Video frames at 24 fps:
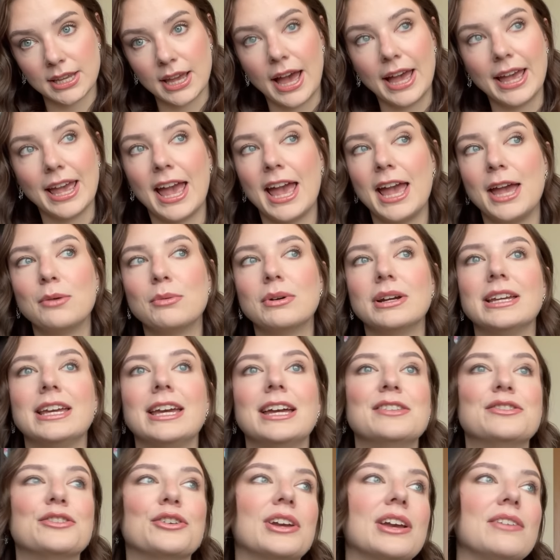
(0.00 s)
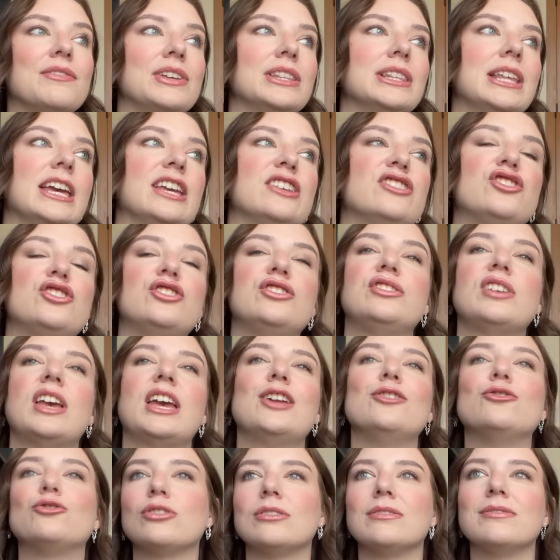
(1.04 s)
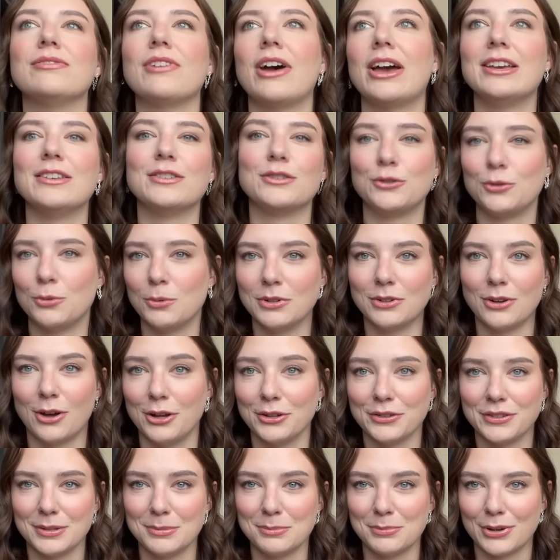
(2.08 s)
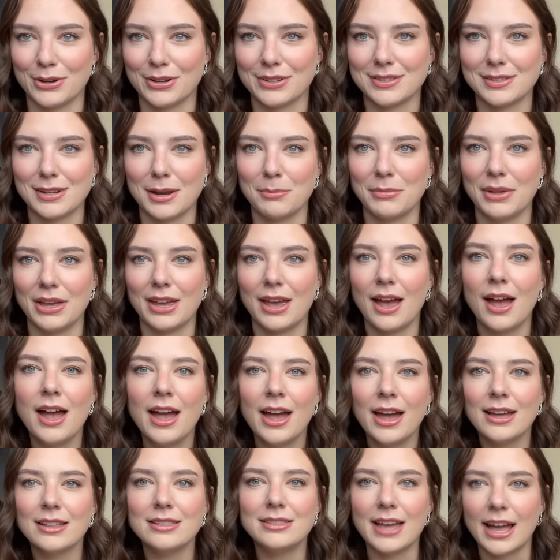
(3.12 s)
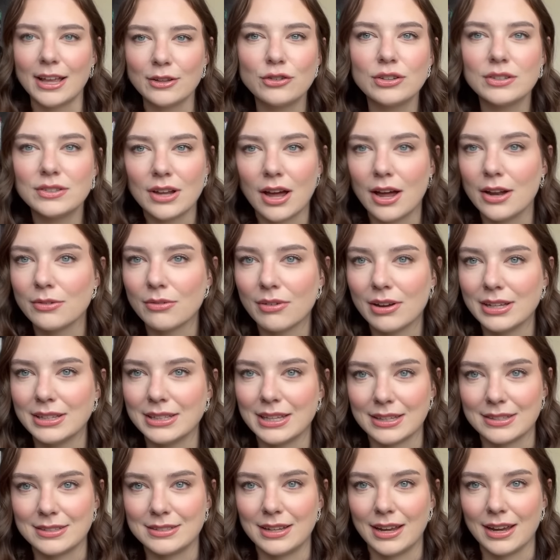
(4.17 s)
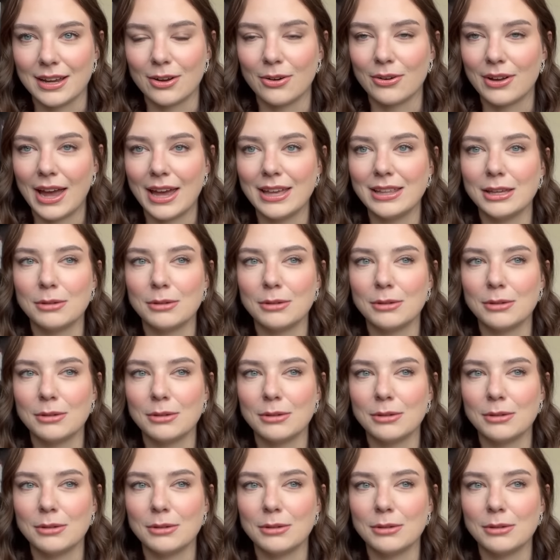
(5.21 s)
I hate when kids are giving like sage advice to adults in books, and I'm like, that's just unrealistic, okay?